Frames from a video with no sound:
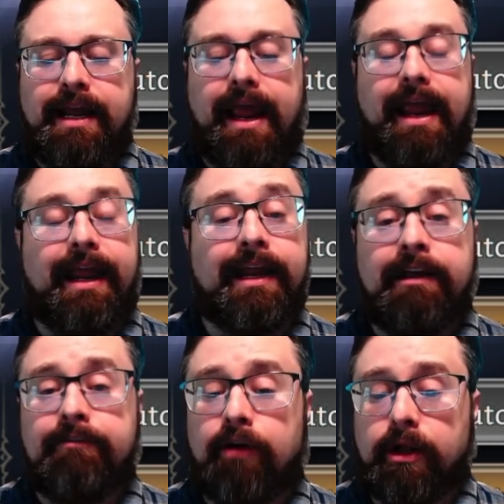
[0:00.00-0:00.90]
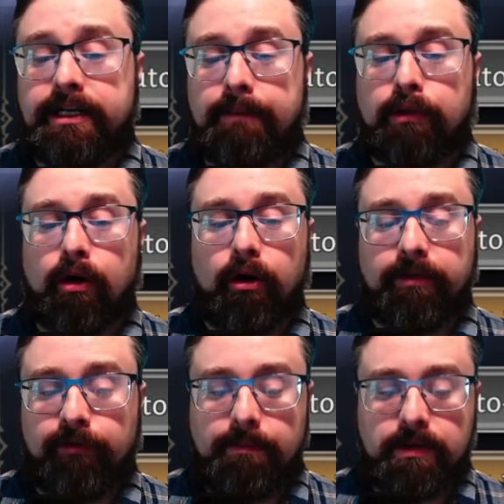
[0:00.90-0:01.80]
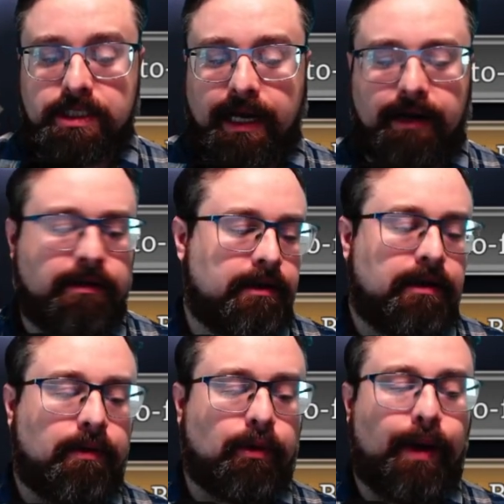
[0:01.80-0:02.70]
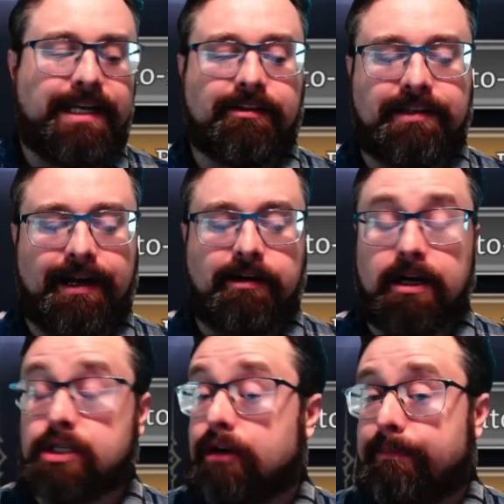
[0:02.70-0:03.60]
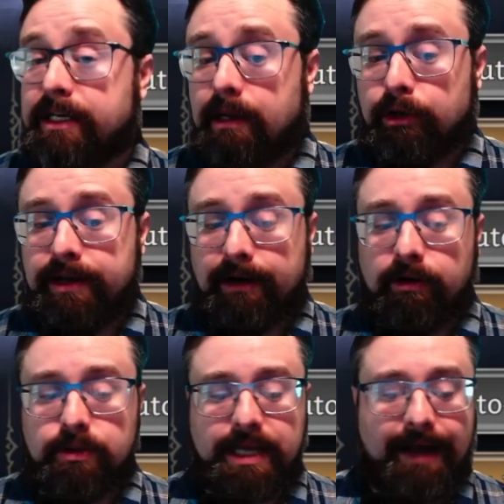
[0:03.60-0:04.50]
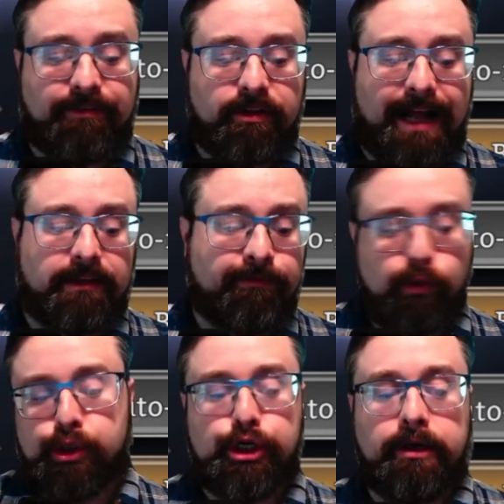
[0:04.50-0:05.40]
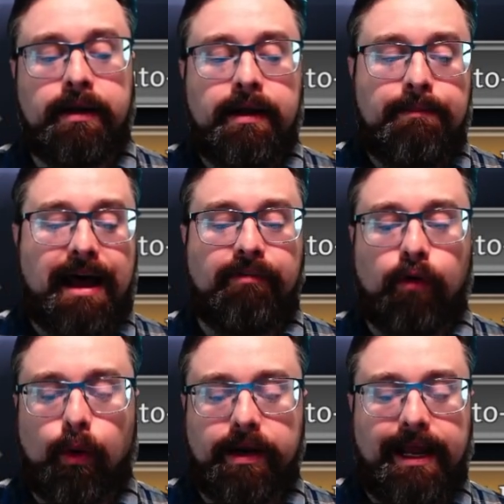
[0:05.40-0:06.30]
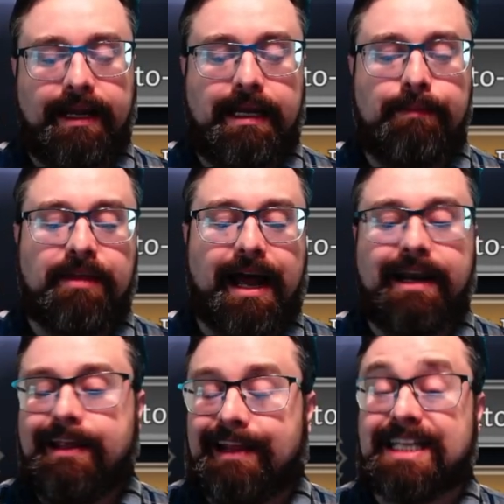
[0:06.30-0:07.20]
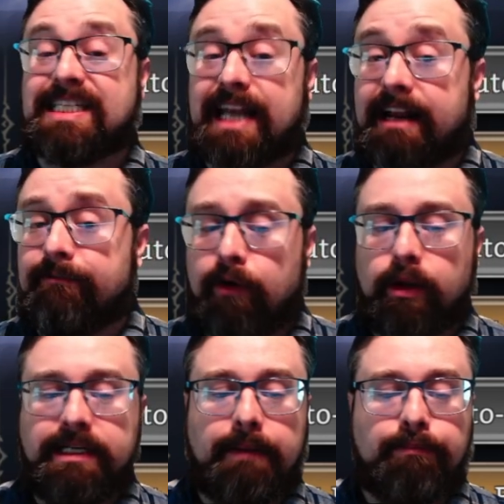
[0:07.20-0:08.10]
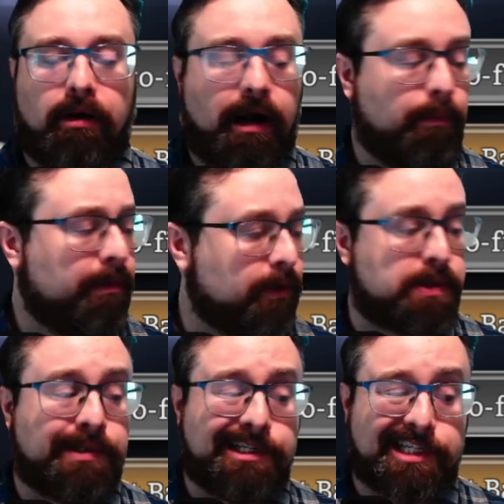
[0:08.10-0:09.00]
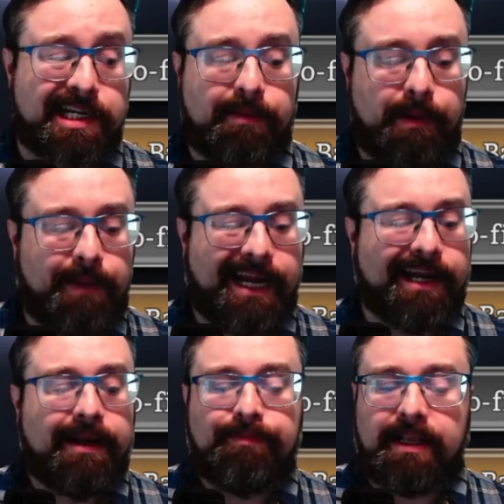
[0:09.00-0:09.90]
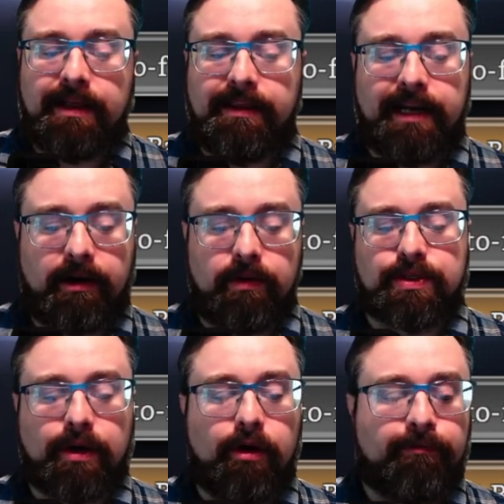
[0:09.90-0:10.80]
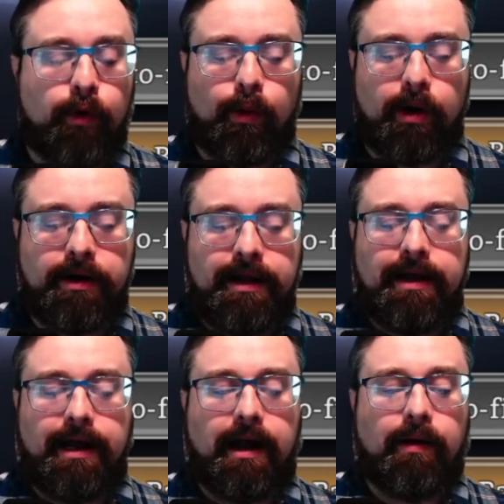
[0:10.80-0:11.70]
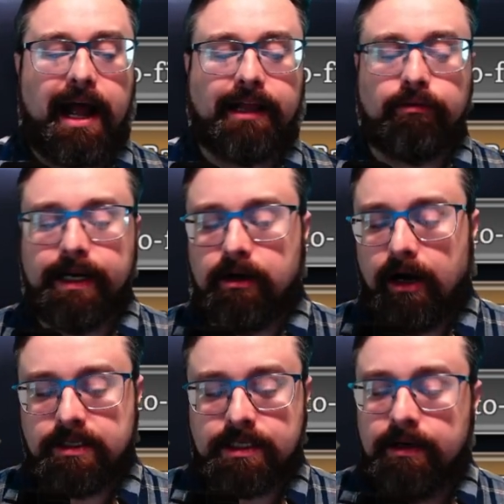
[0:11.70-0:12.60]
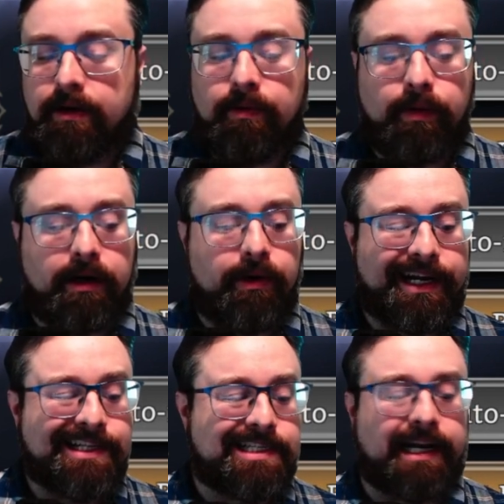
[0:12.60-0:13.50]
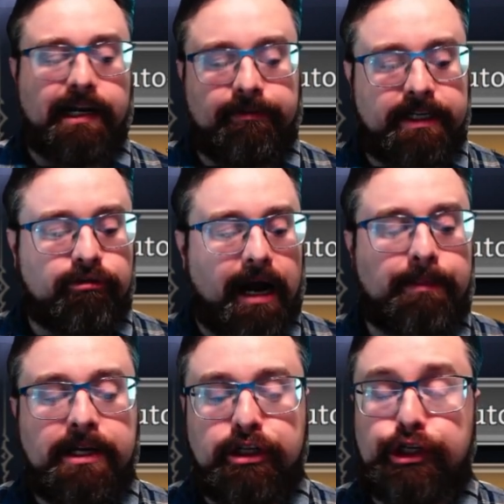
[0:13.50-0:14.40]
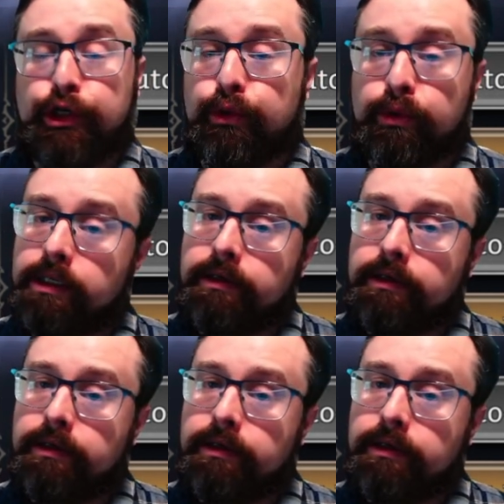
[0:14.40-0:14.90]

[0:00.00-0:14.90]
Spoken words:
a Fallen Templar on the frontmost tile. We're going to wait till 10 costs, drop in double Necros after that. The Fool should path forward and keep that second Fallen Templar up. The first one is just going to be bait. The Necros will go forward. At 3 costs, we're going to consecutively drop 2